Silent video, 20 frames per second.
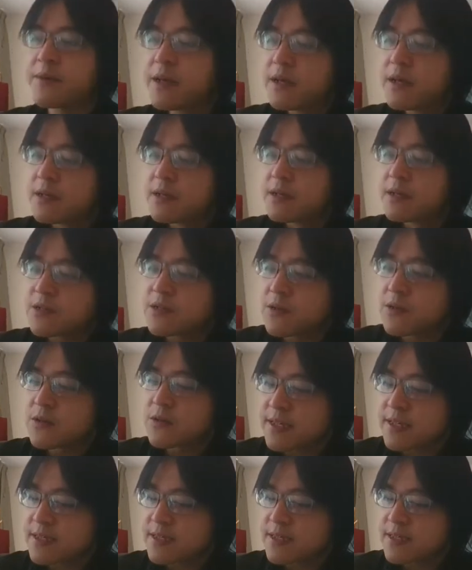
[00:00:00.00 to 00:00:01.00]
So this
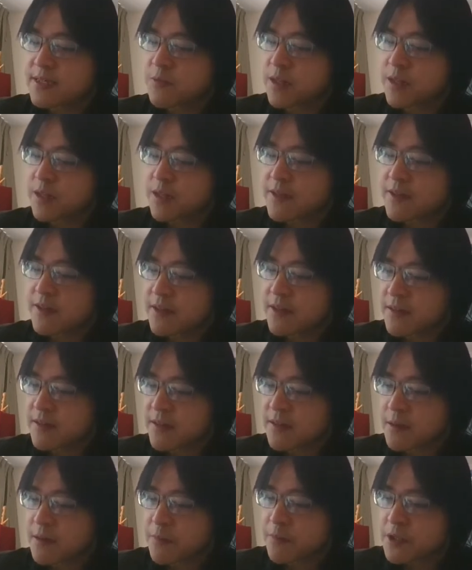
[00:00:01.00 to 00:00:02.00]
is one of the third
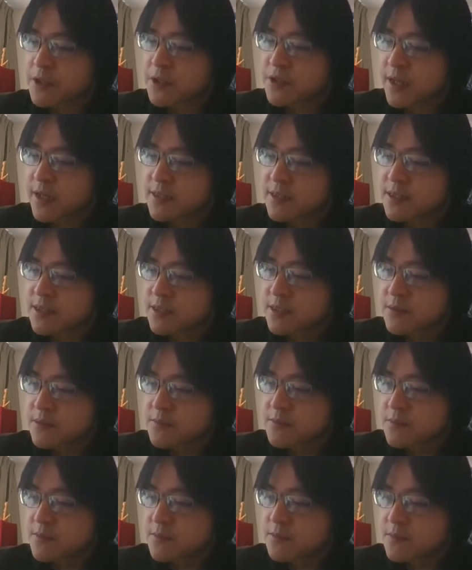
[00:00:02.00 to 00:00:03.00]
postulates.
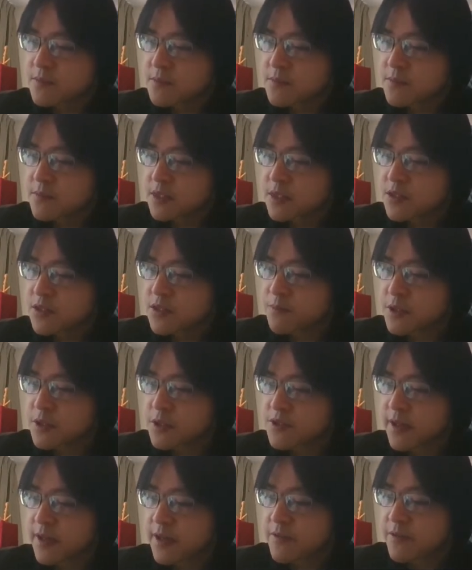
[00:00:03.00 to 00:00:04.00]
So
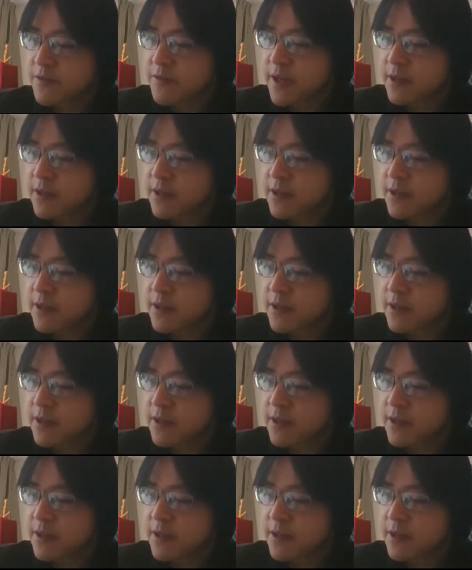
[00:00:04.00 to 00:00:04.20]
postulate 3.